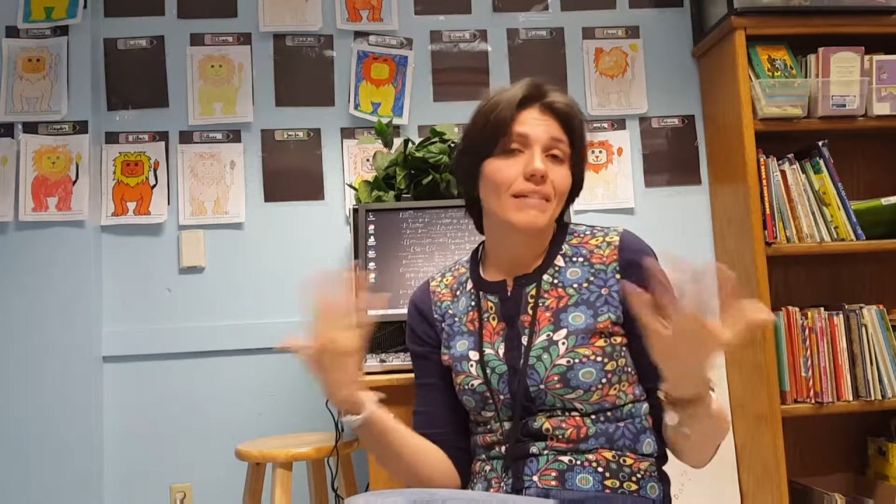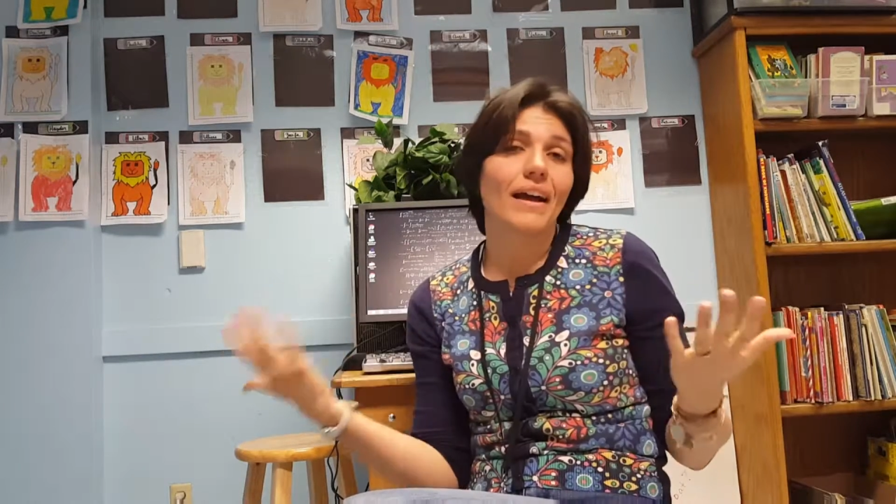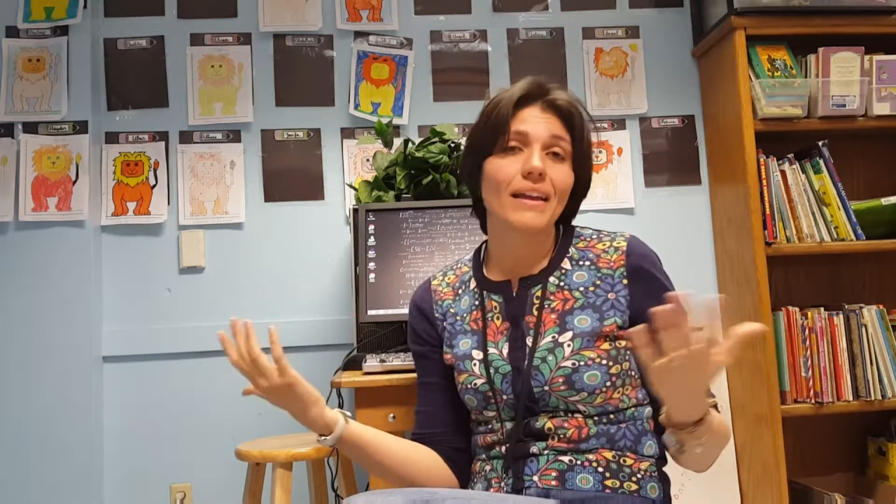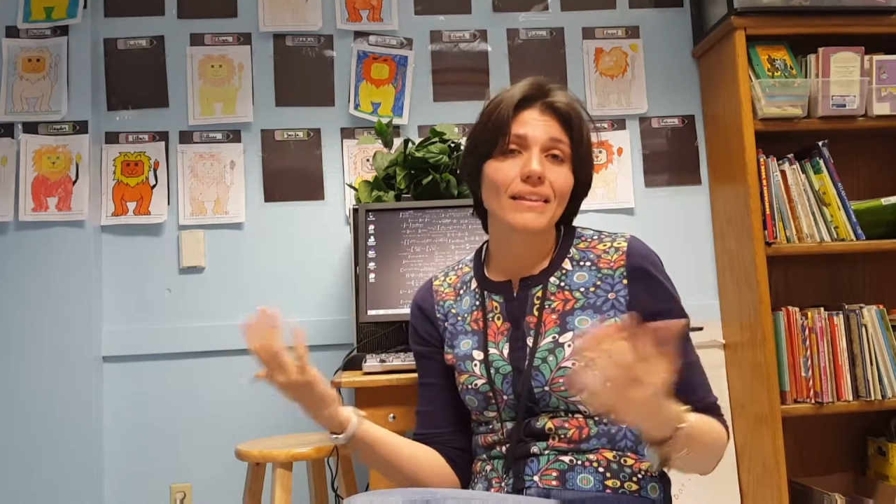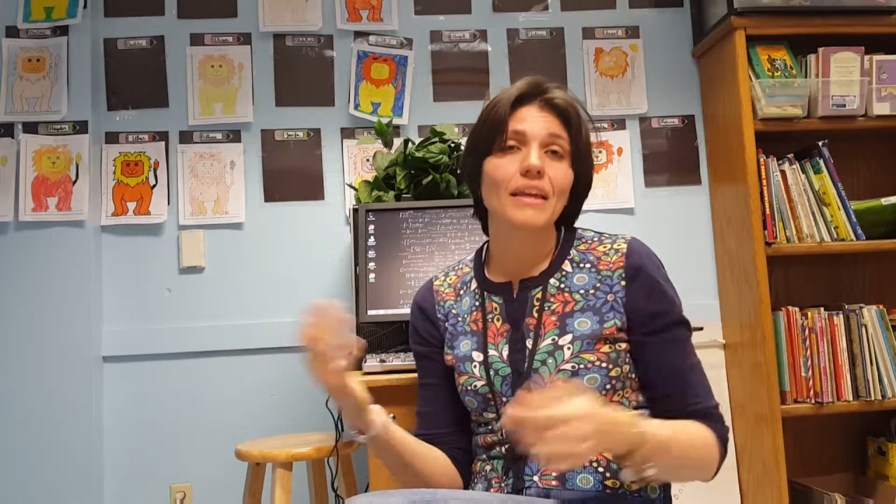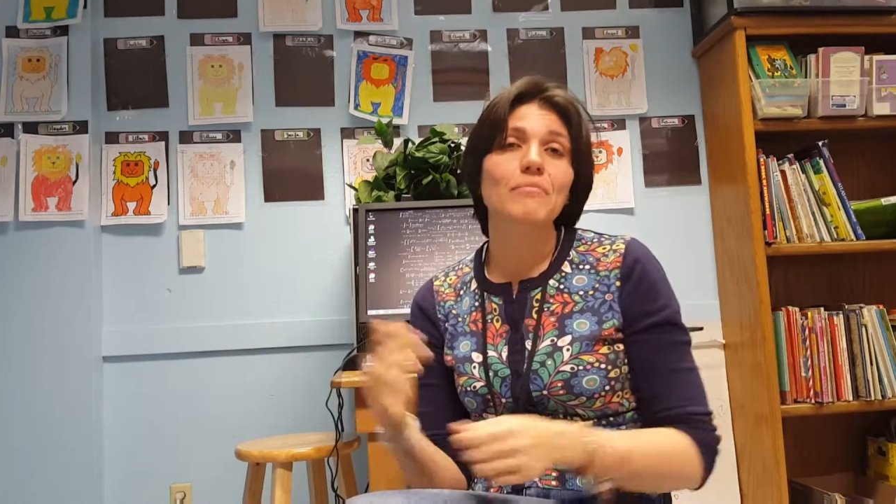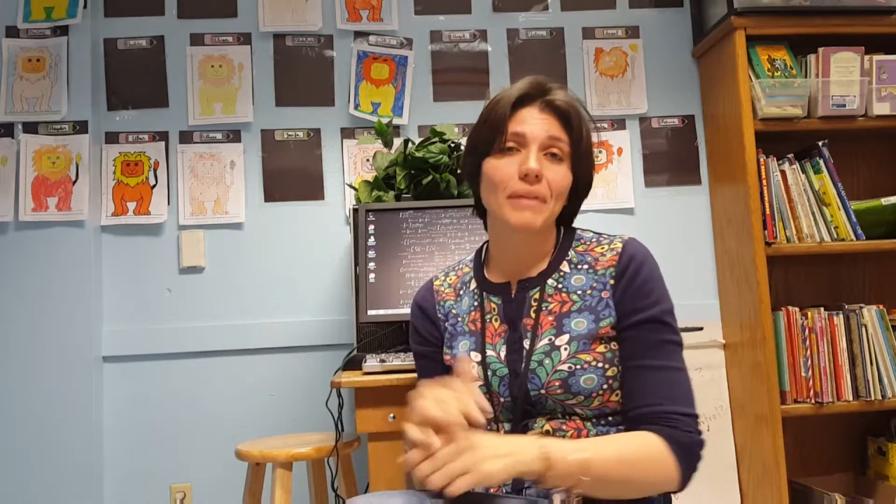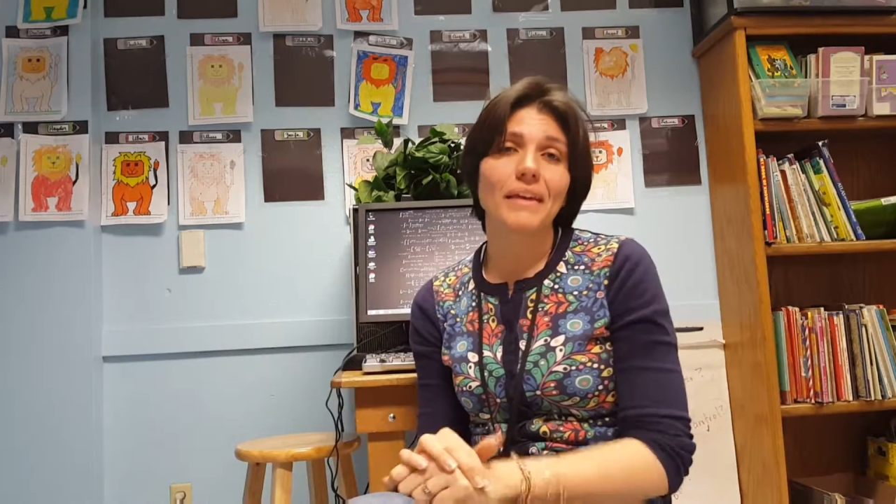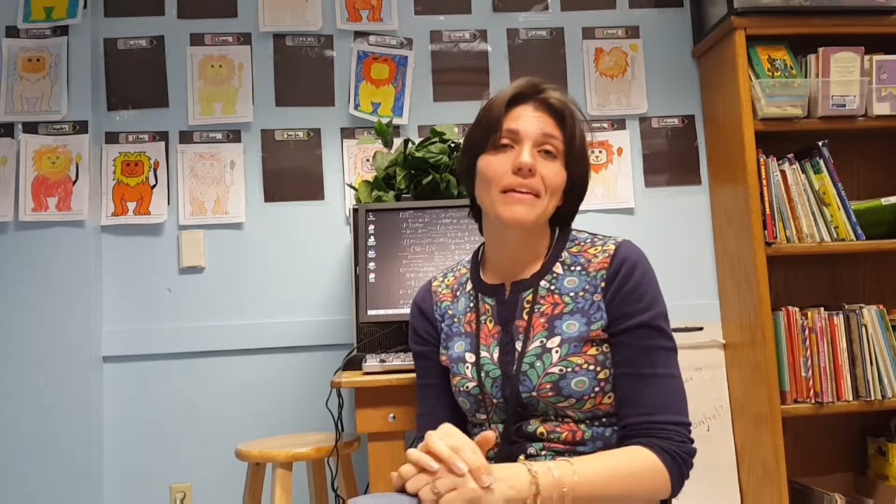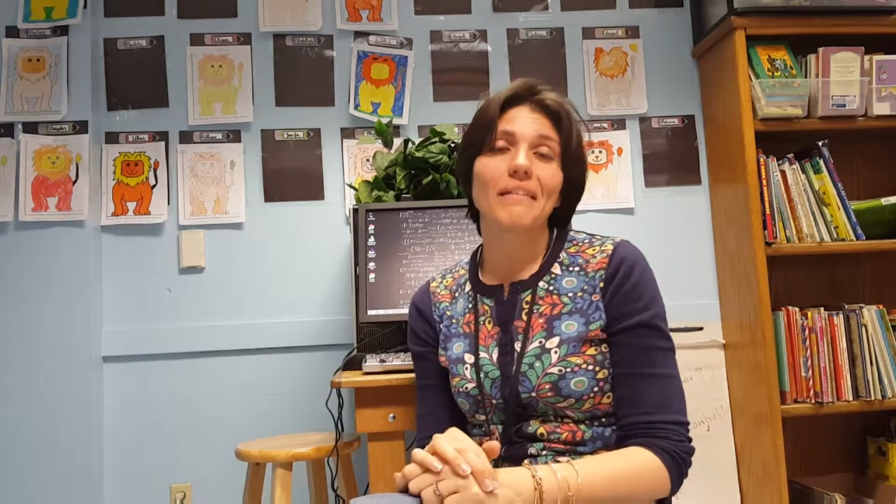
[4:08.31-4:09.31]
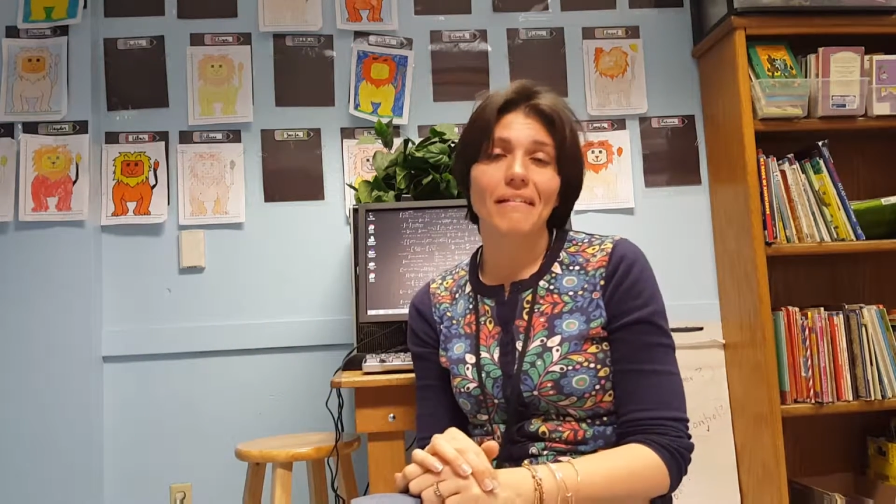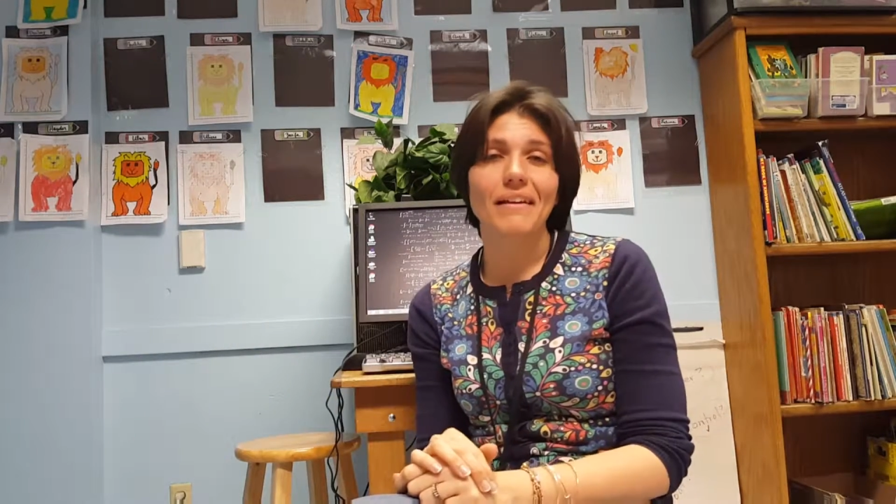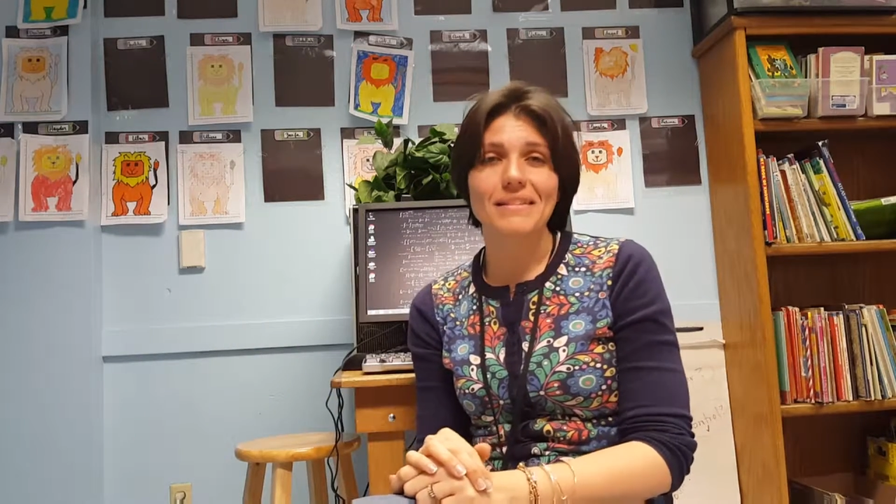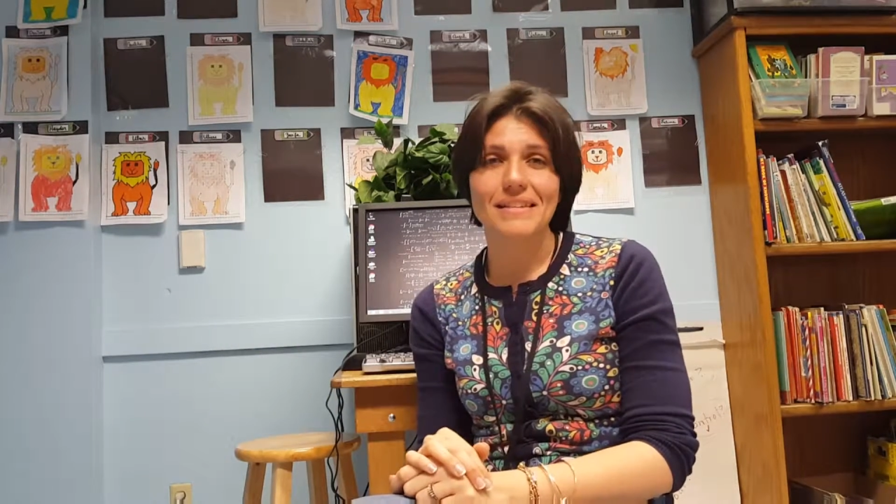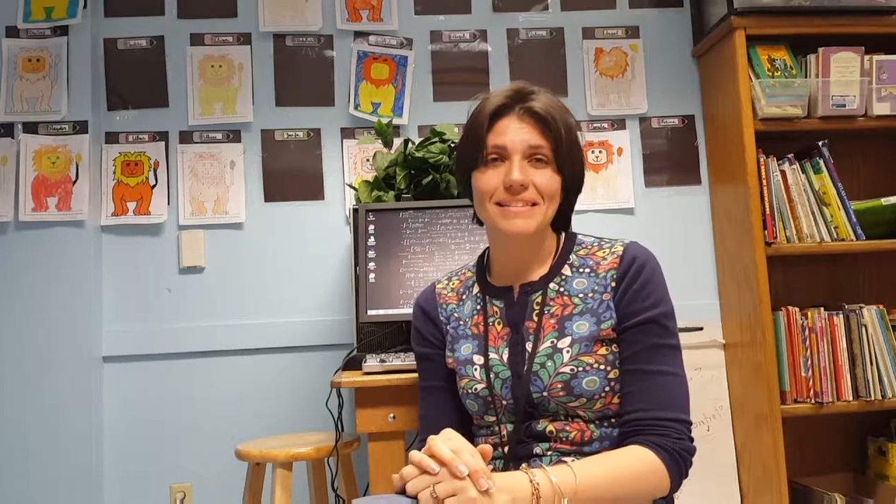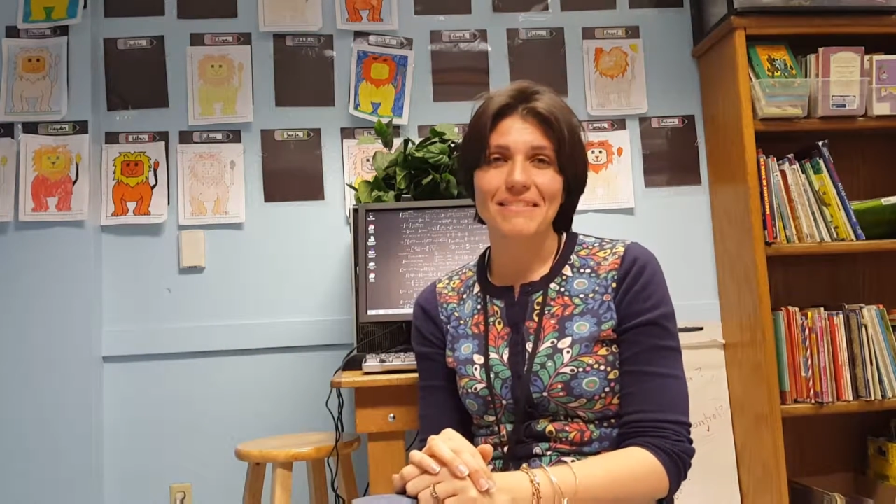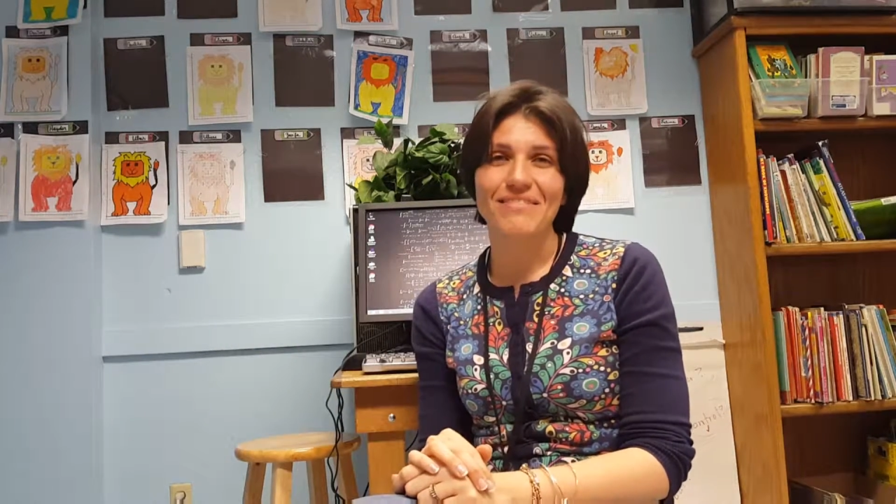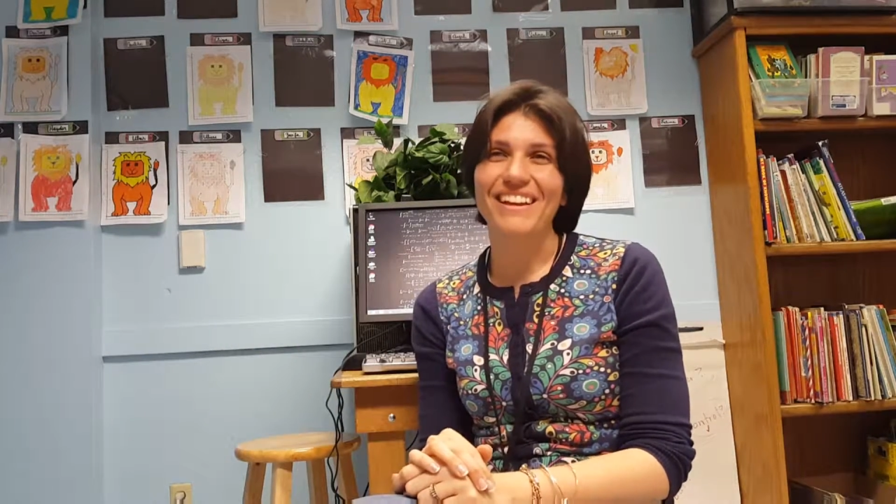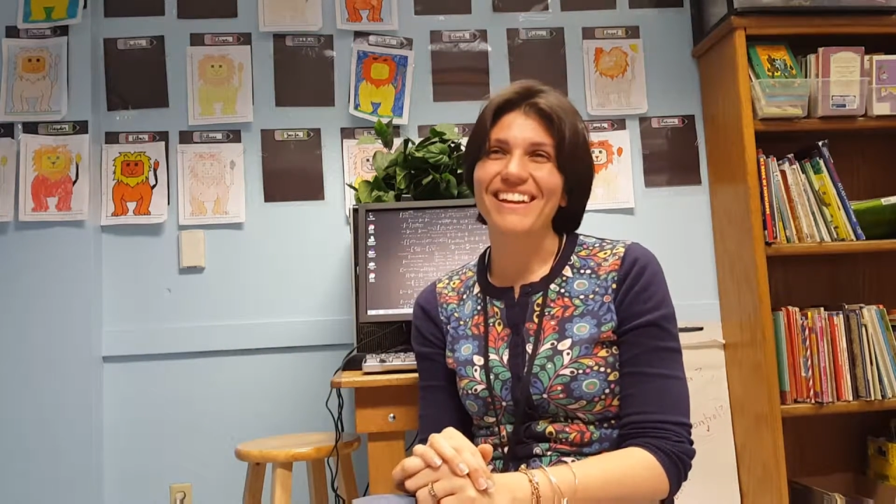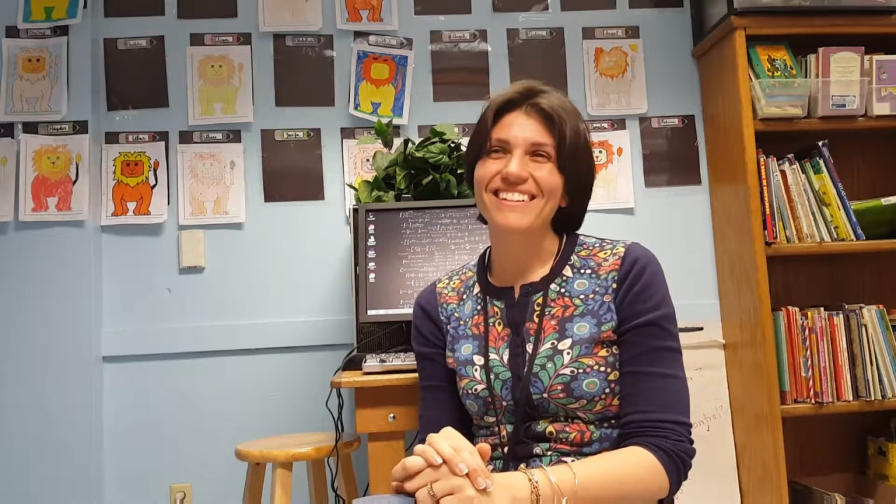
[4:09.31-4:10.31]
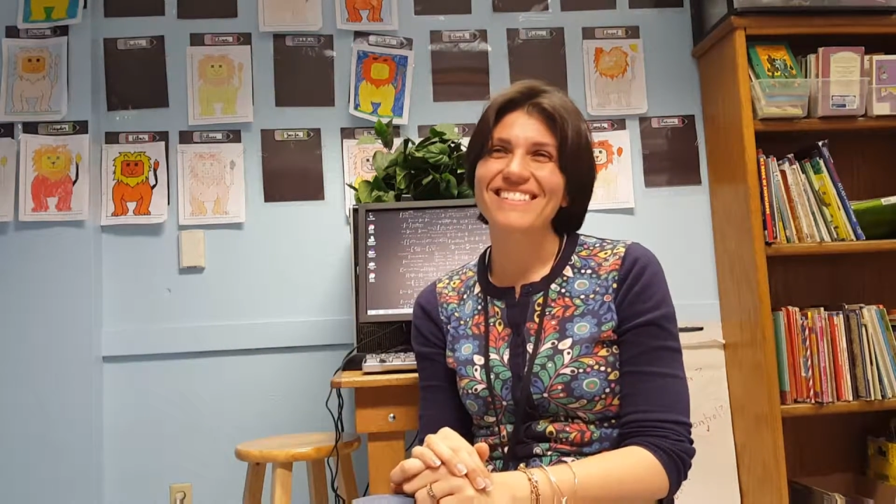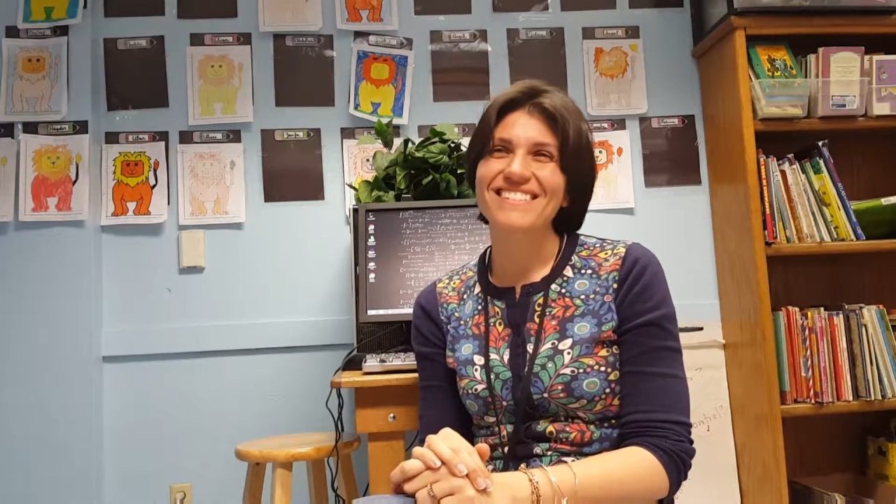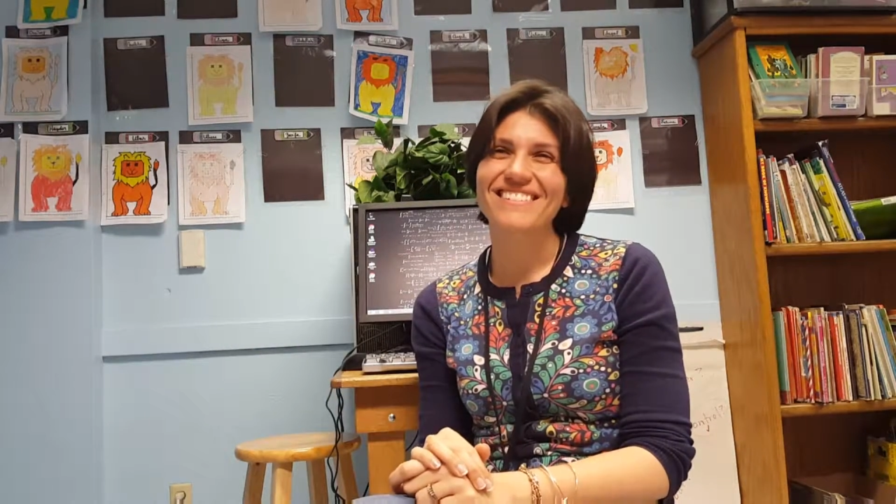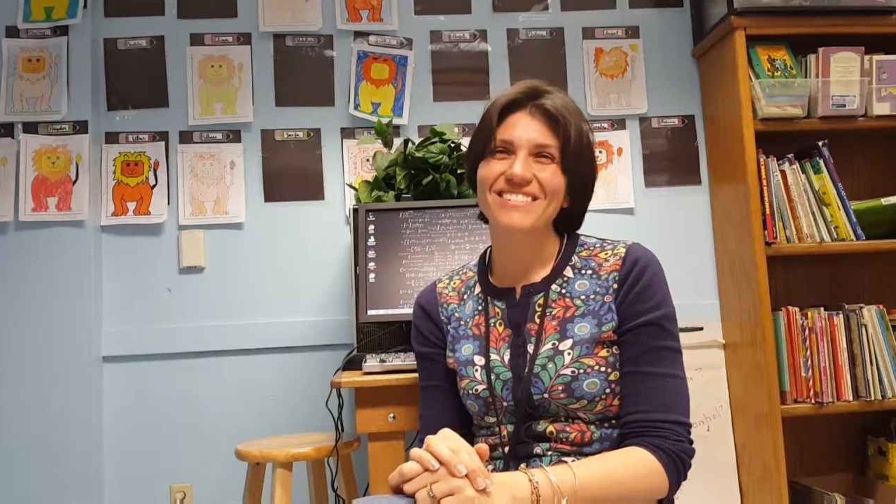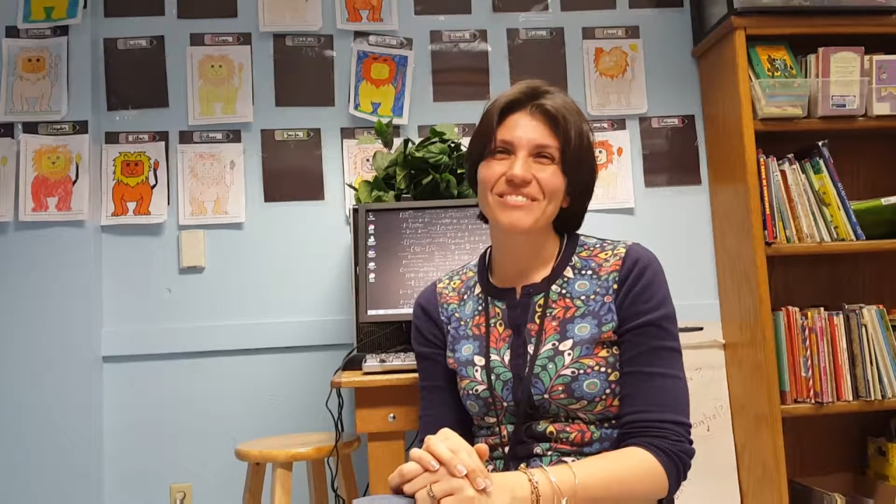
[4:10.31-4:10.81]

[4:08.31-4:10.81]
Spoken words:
I like being here at SSA Phoenix.